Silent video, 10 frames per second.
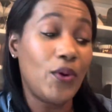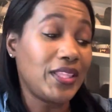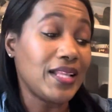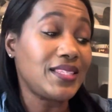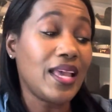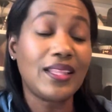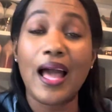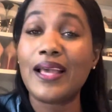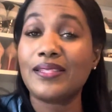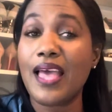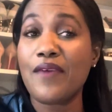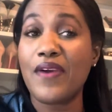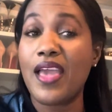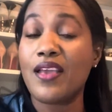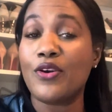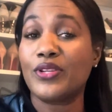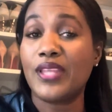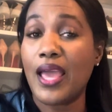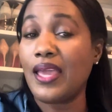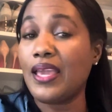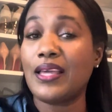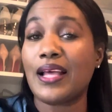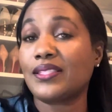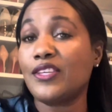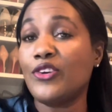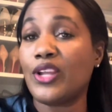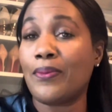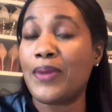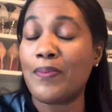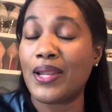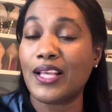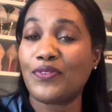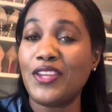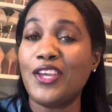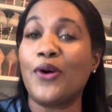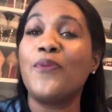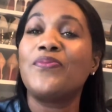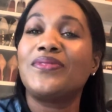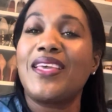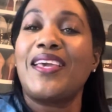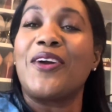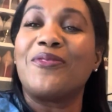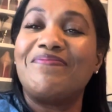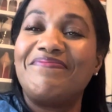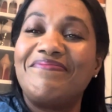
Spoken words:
With that said, guys, have a good day, and I'll see you in my next video. Take care.